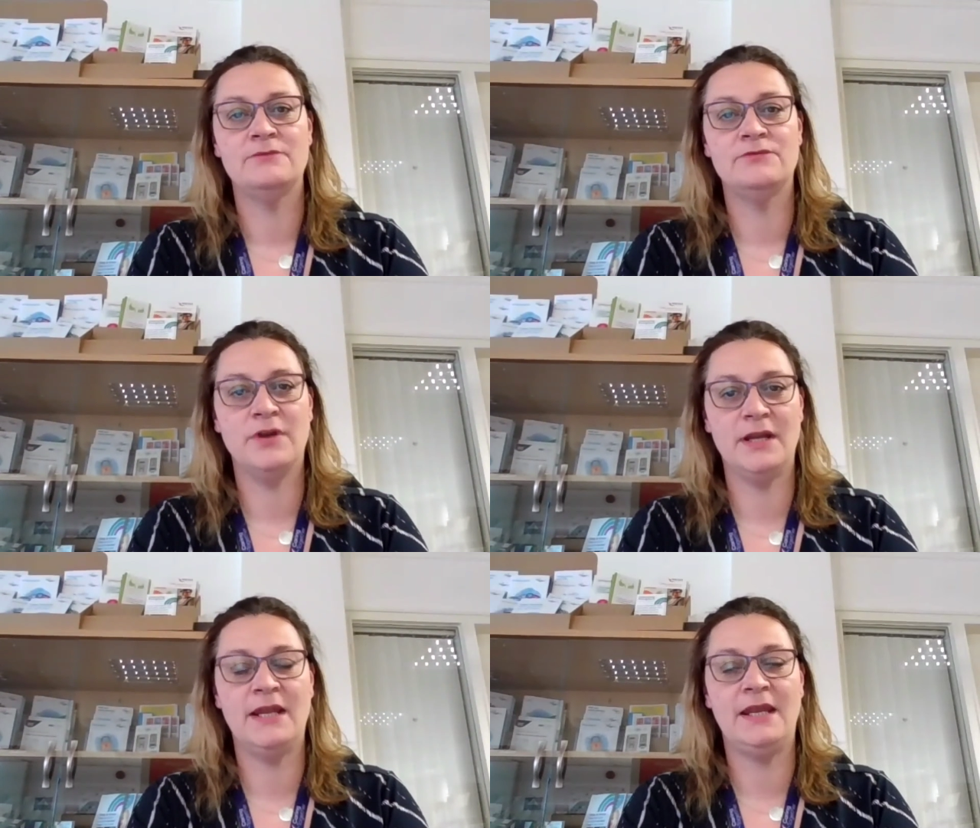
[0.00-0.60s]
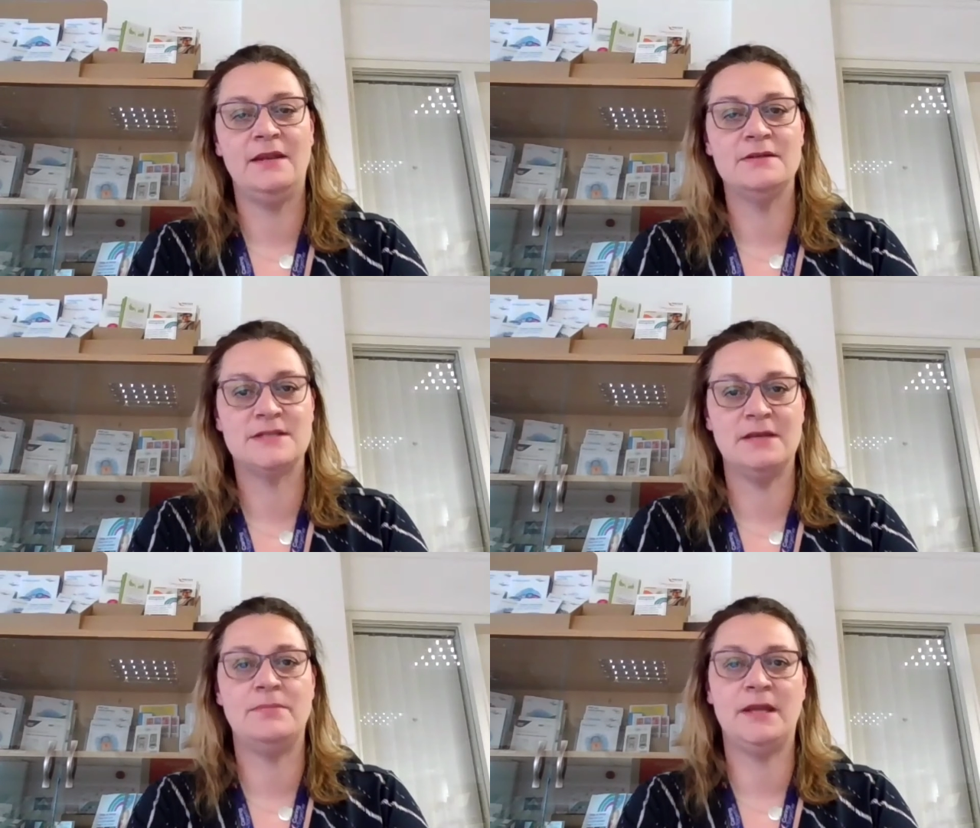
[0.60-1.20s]
really
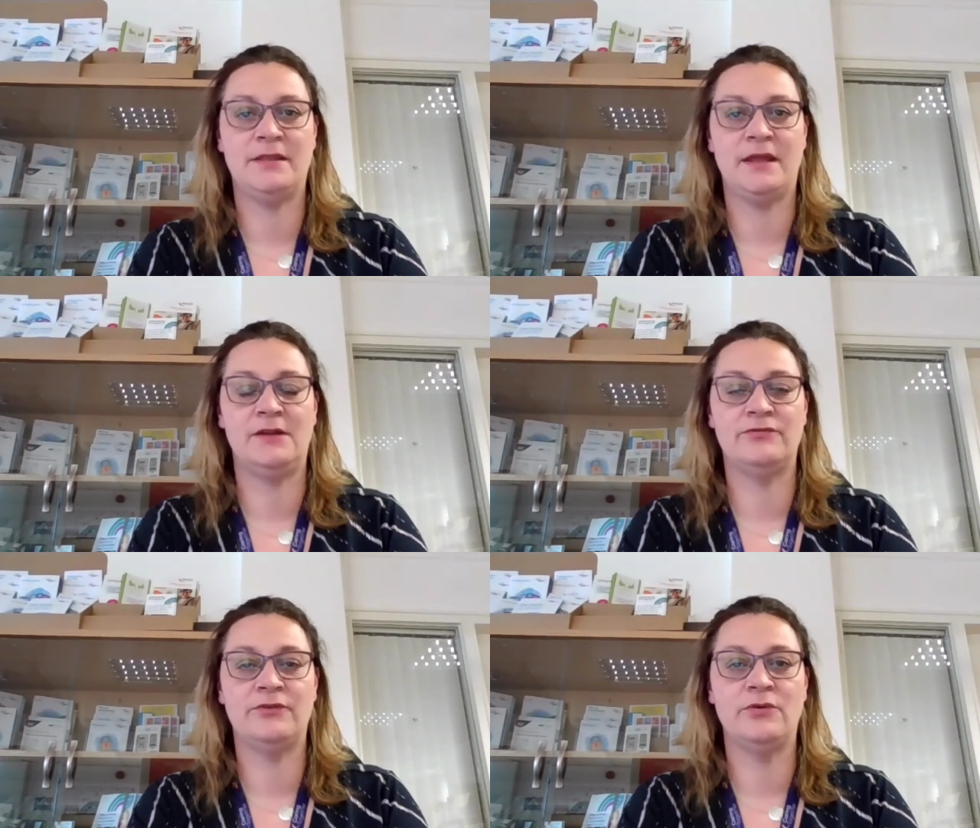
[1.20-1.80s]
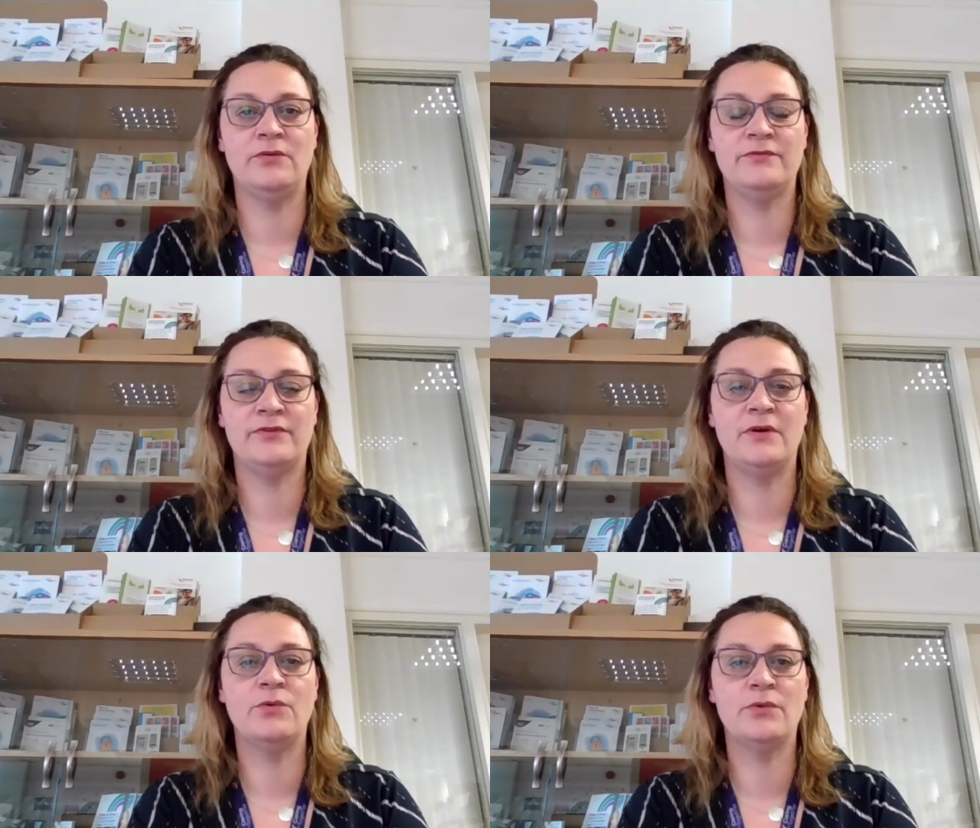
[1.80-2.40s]
deeply thankful
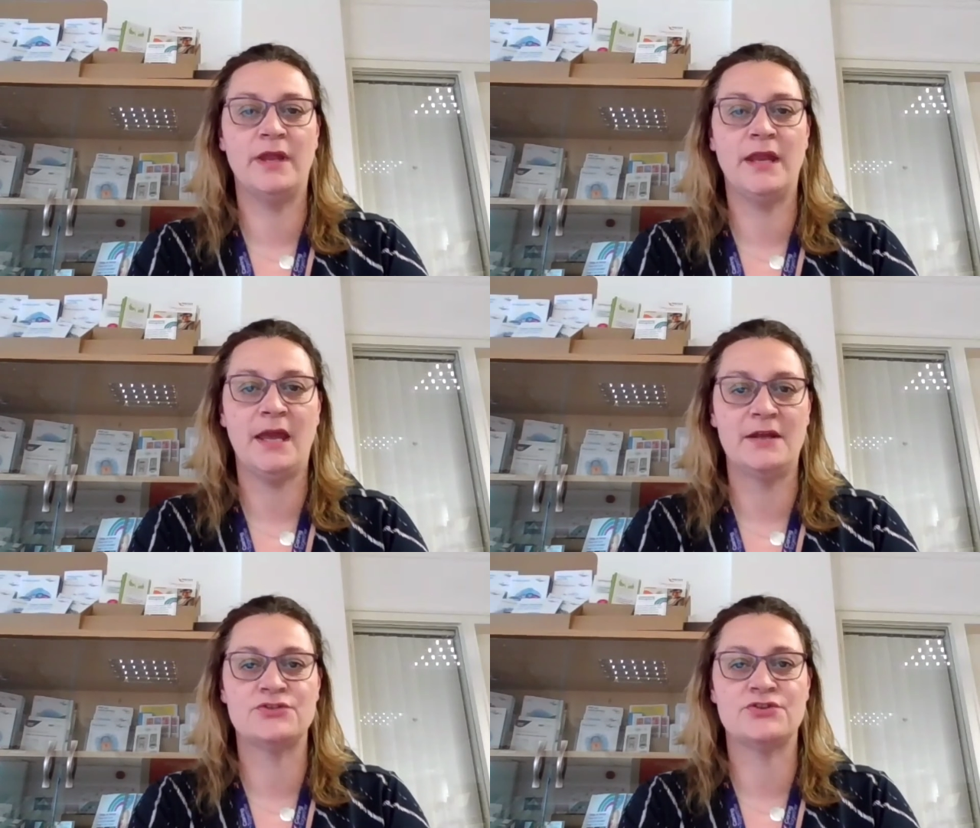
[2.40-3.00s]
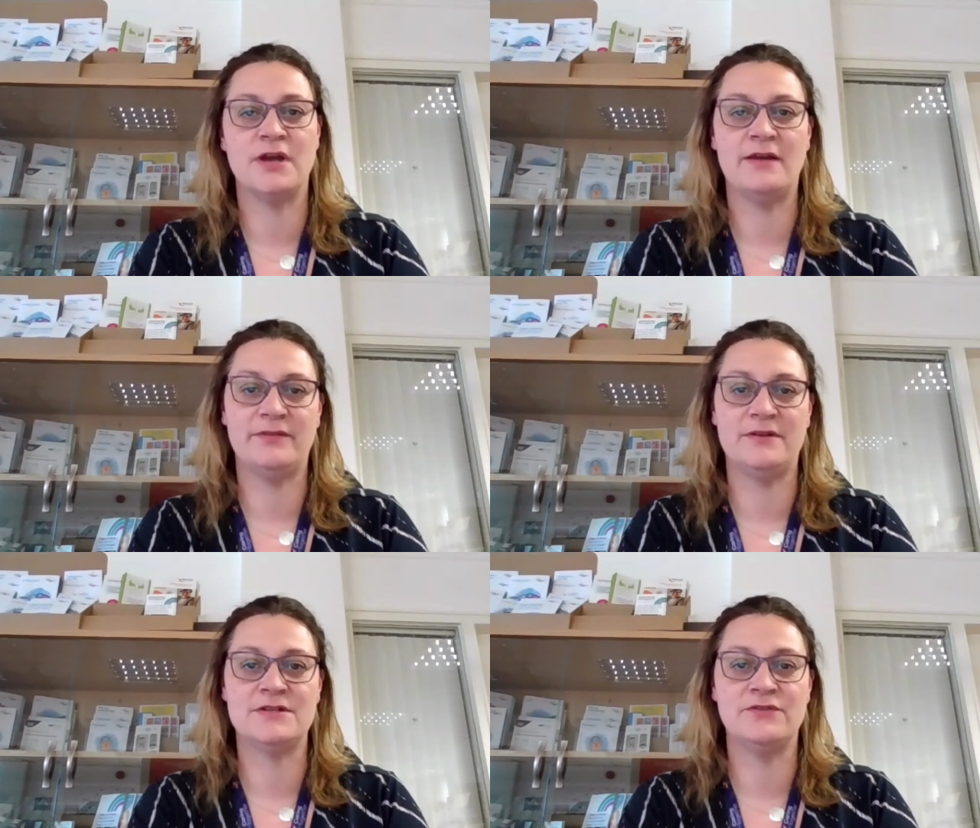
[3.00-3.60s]
for all the extra
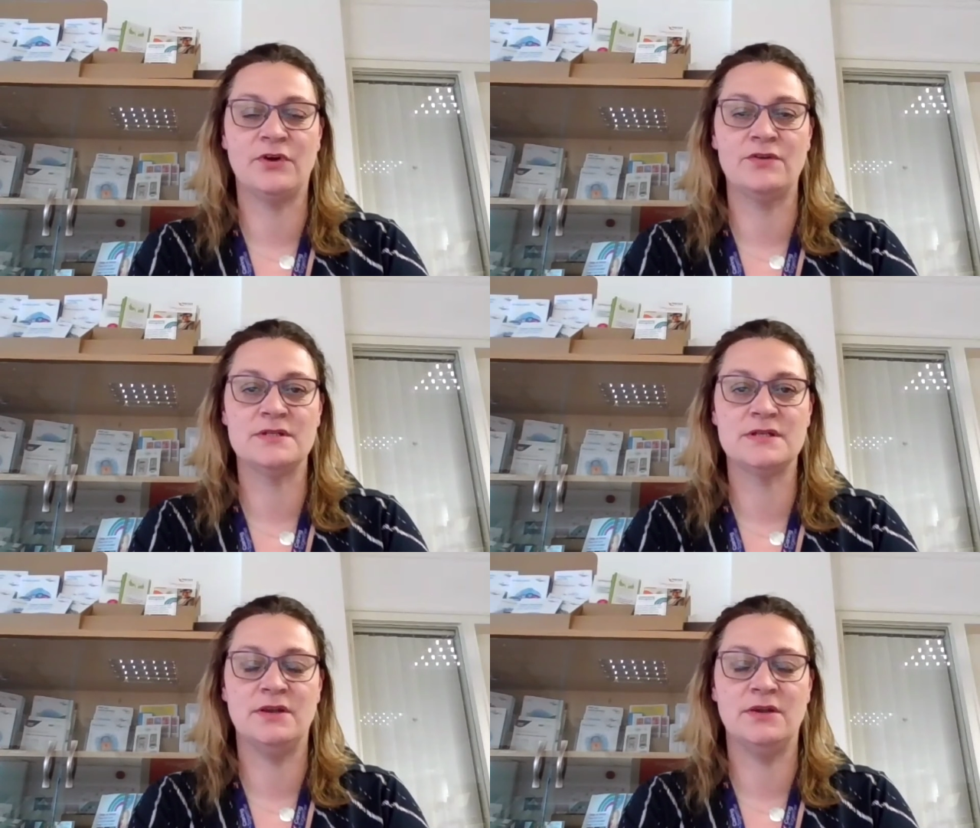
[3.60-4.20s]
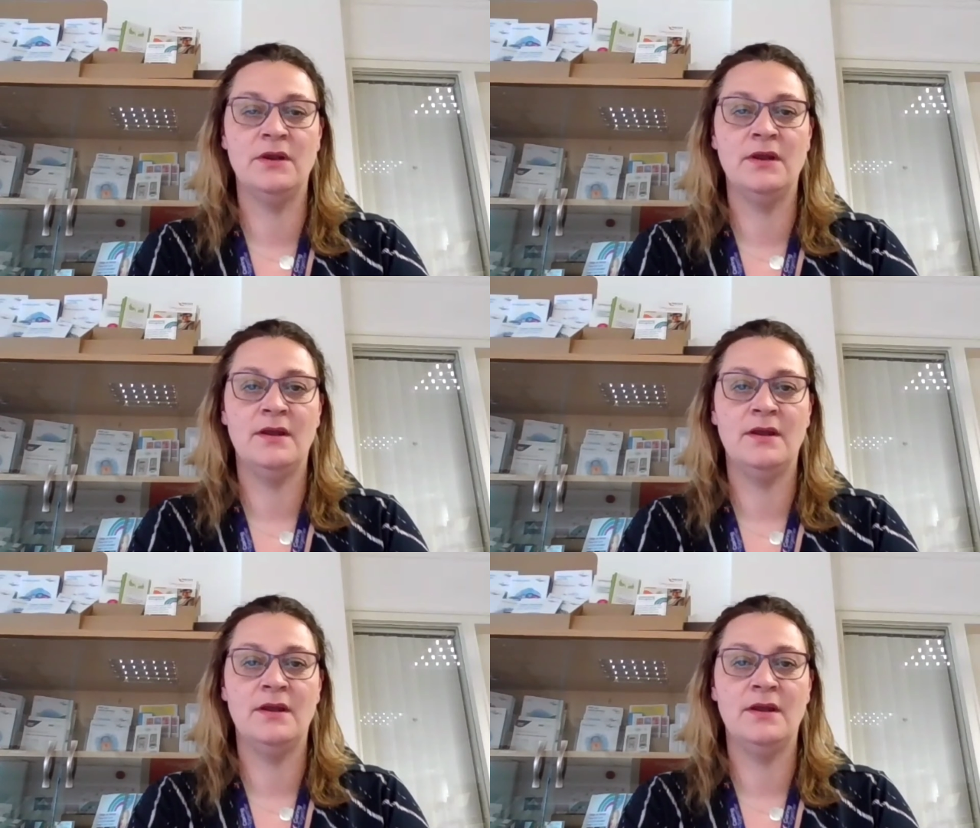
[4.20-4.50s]
efforts you've gone to